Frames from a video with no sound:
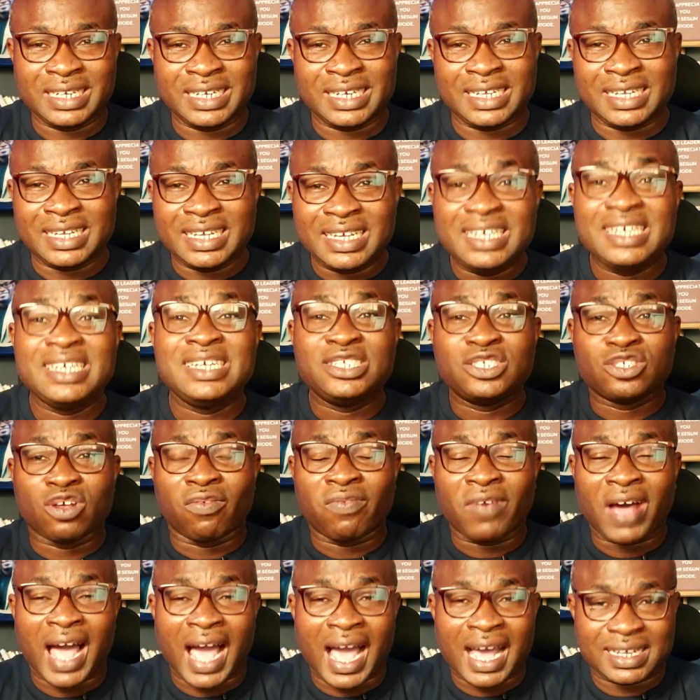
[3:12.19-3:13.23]
the ease
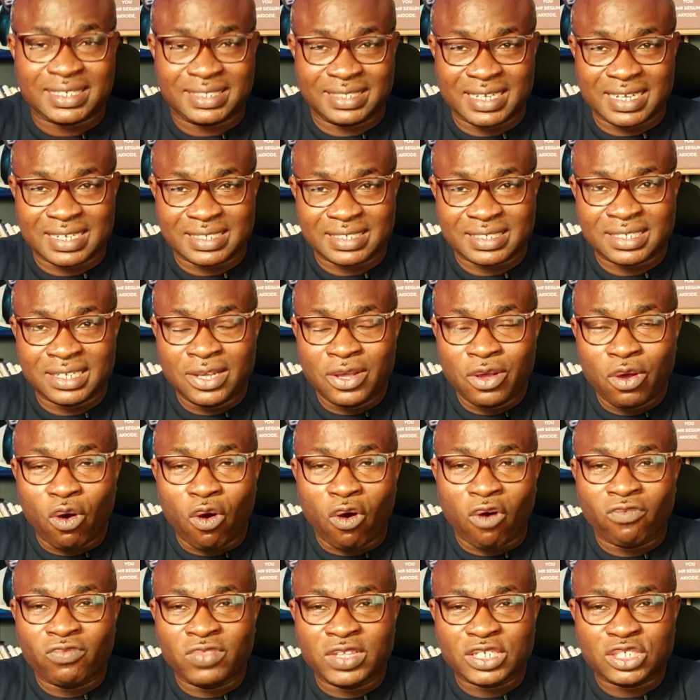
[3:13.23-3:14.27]
of access
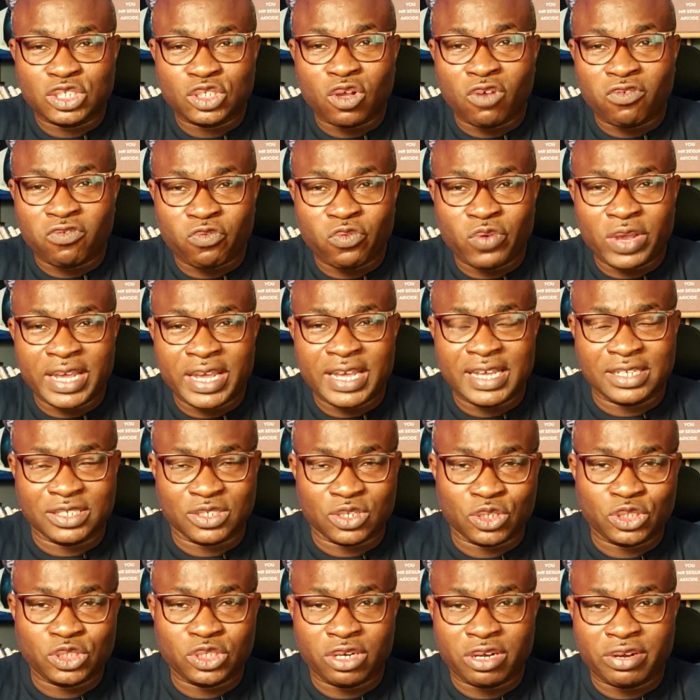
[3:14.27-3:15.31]
of the software is
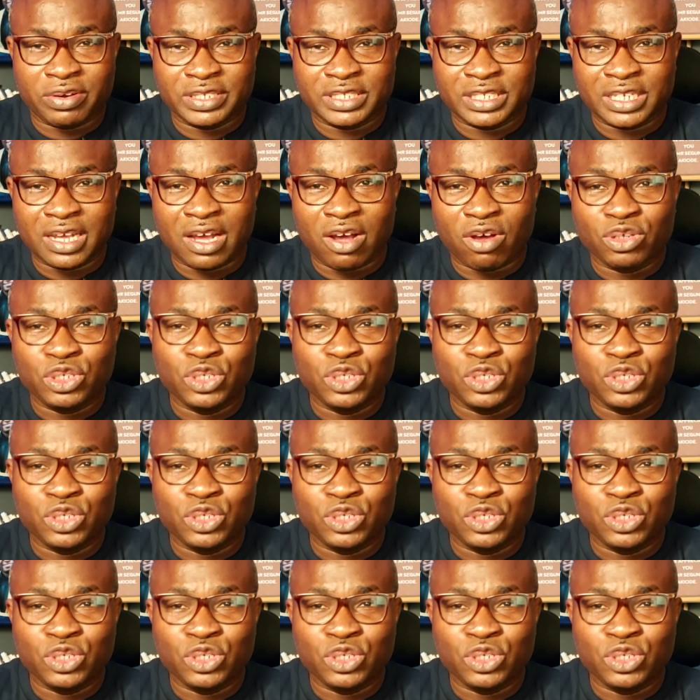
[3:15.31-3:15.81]
also critical.